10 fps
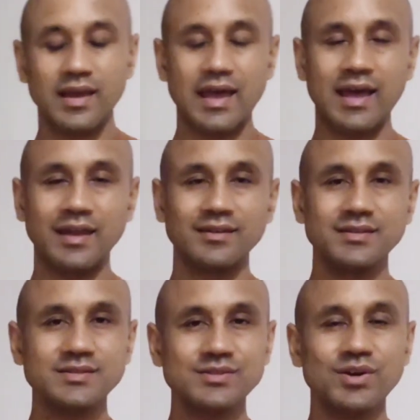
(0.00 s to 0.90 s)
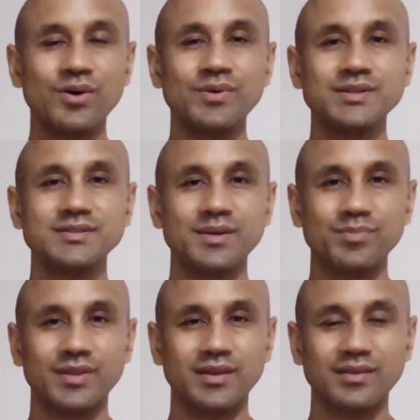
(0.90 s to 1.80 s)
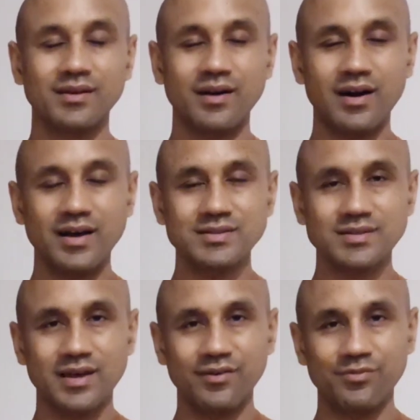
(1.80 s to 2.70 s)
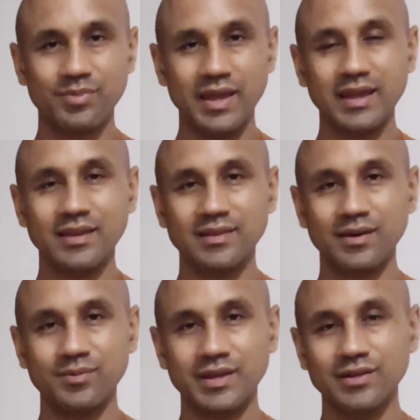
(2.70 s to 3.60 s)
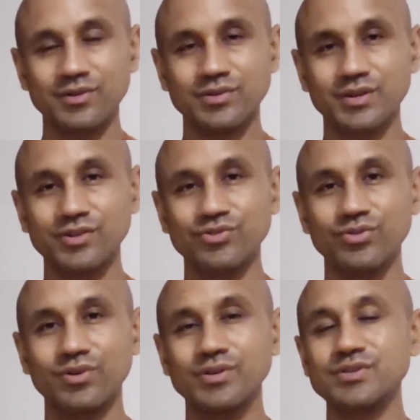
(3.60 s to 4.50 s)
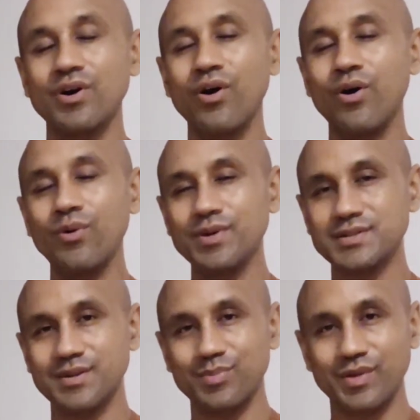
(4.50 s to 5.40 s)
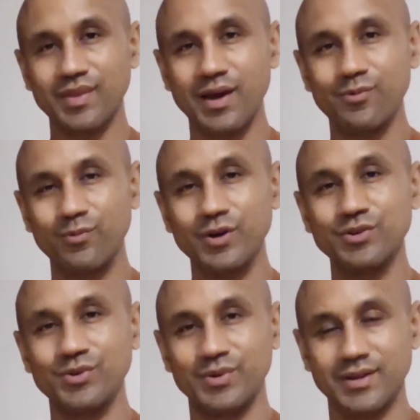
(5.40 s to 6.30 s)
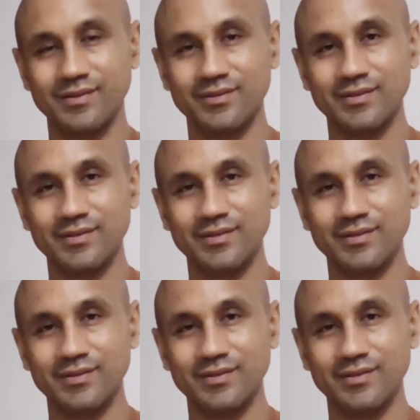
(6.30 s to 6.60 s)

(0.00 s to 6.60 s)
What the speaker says: And this is always something, the cause of pain that we can learn to control is always something that we're doing.